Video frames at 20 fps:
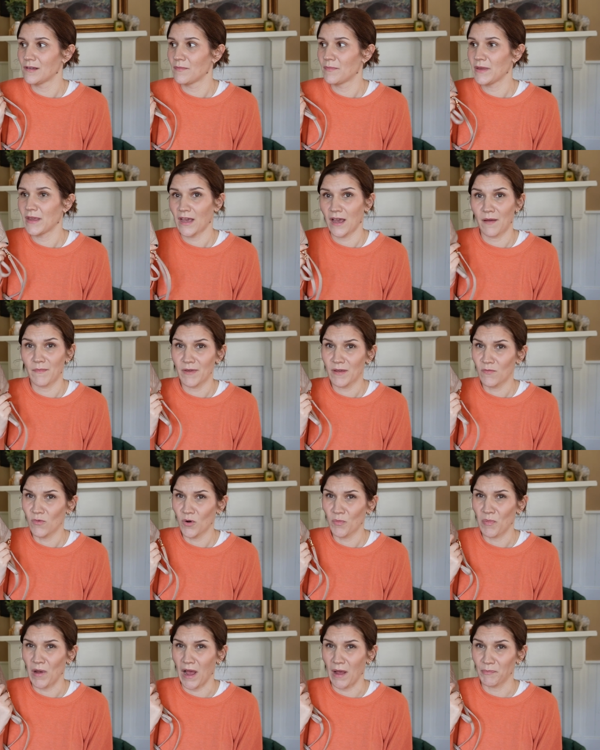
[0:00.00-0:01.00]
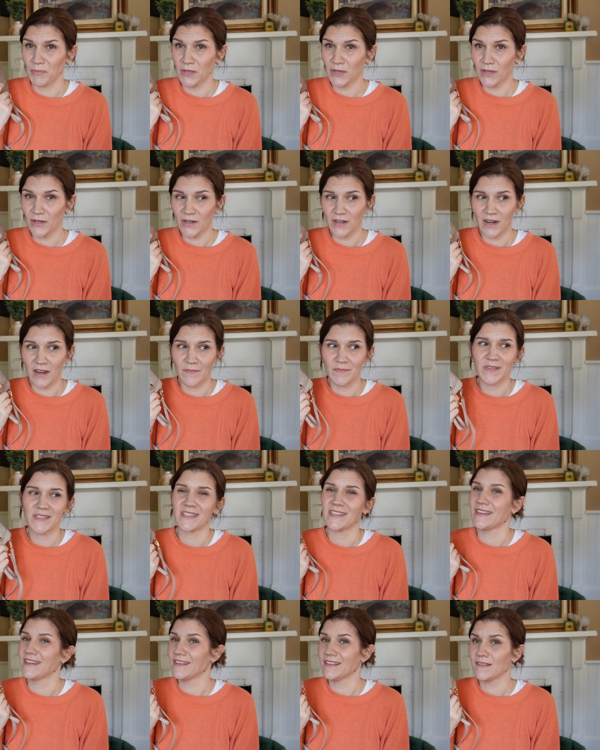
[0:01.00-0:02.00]
becoming more popular. I'm
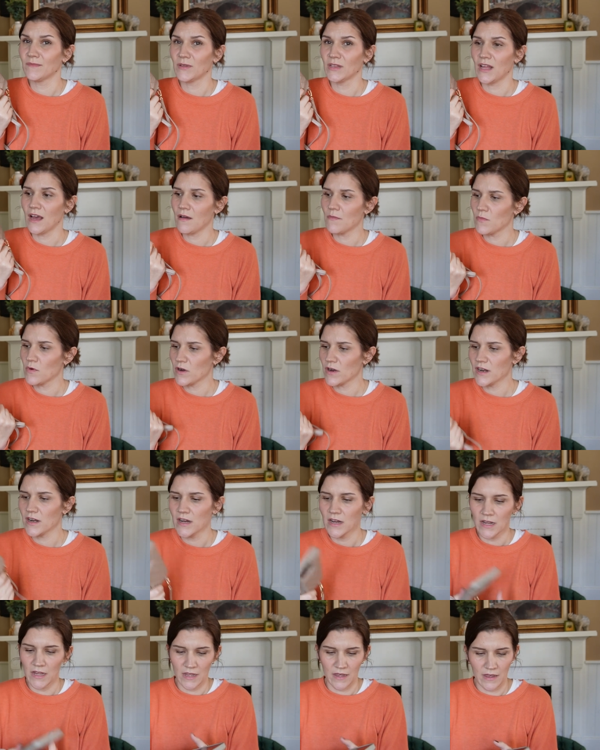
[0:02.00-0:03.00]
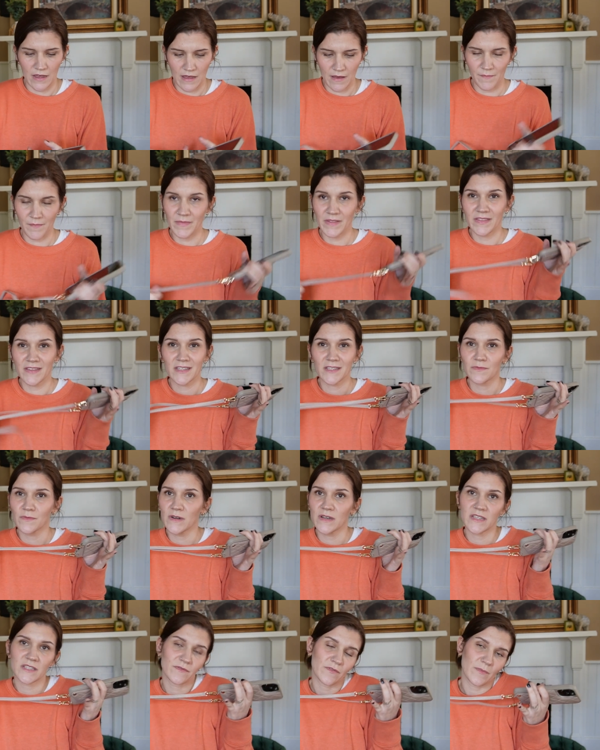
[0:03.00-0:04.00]
seeing them a lot more. Um, and this
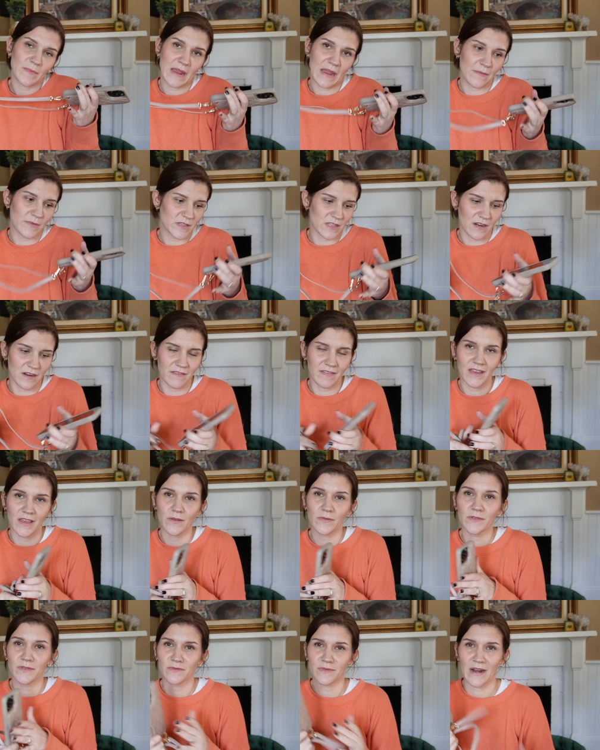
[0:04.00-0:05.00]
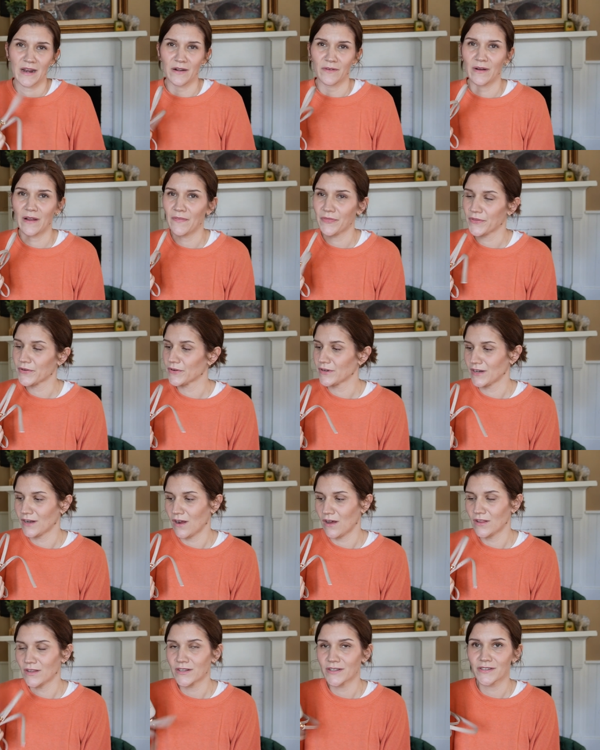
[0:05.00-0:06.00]
one is from Amazon. I think it was right around
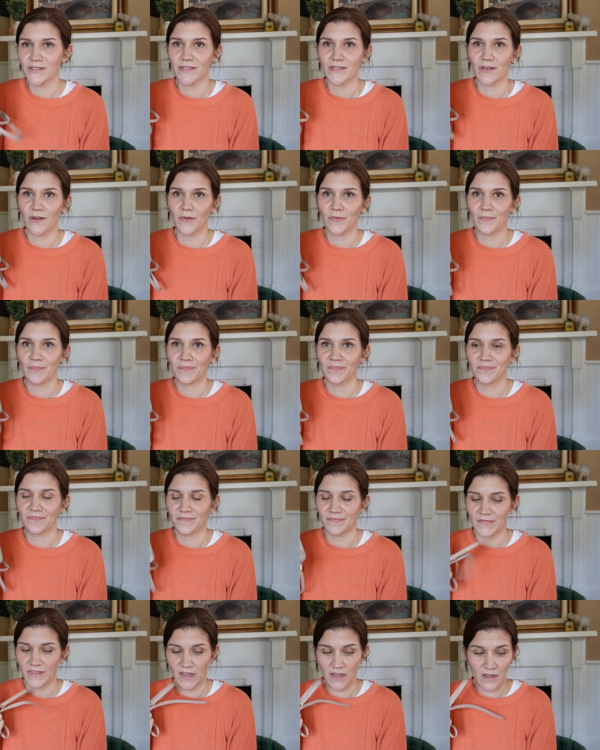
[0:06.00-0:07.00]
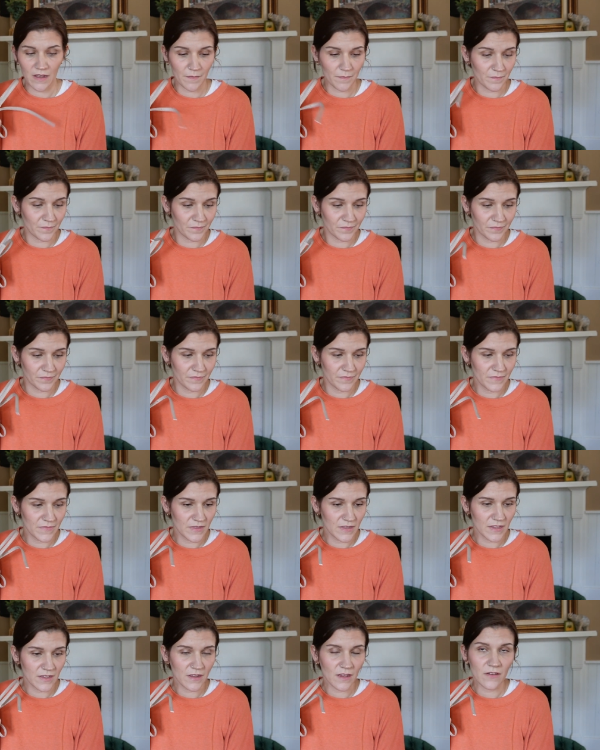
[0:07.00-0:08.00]
$30. So um,
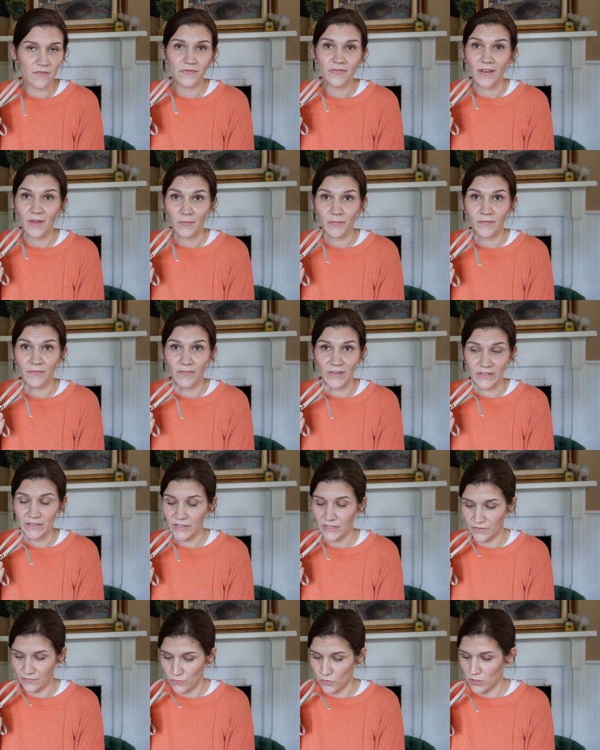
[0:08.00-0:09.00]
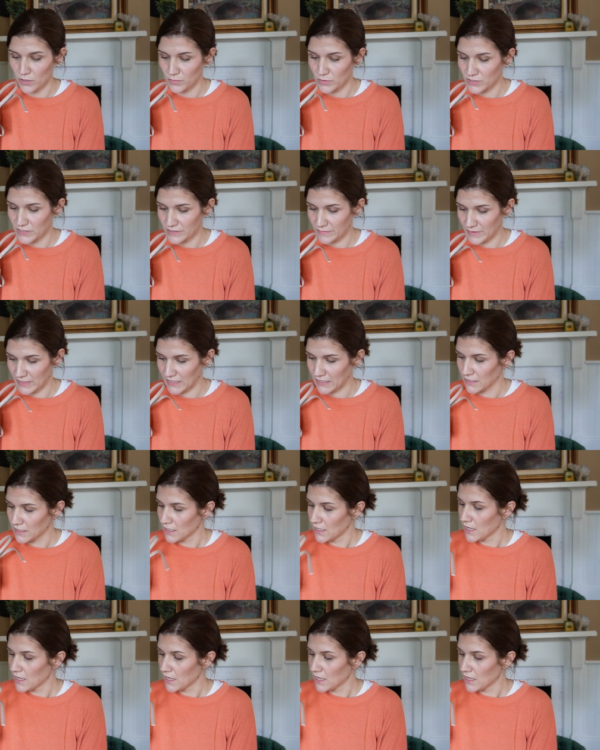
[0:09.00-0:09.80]
felt fairly affordable to me